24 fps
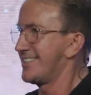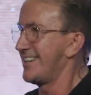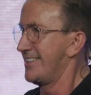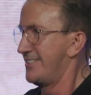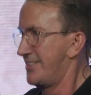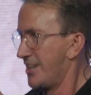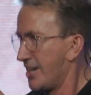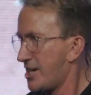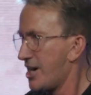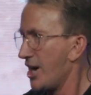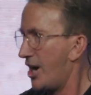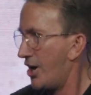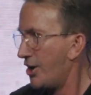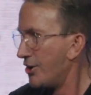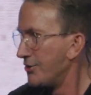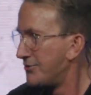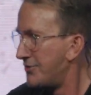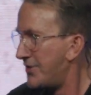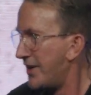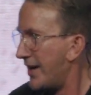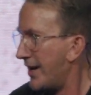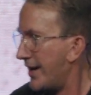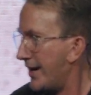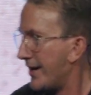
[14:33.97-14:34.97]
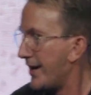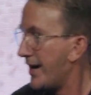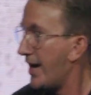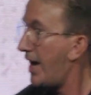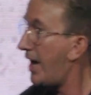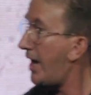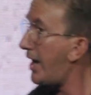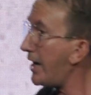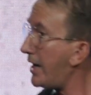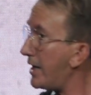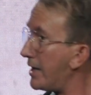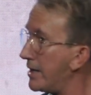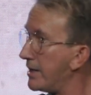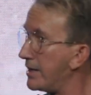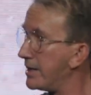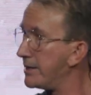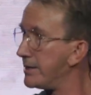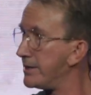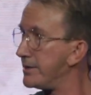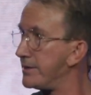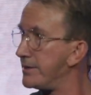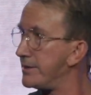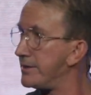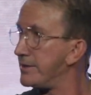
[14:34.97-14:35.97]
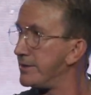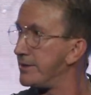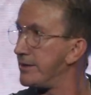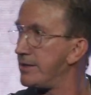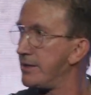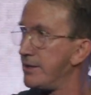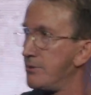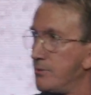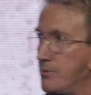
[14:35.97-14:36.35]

did the code thing. Hey, they're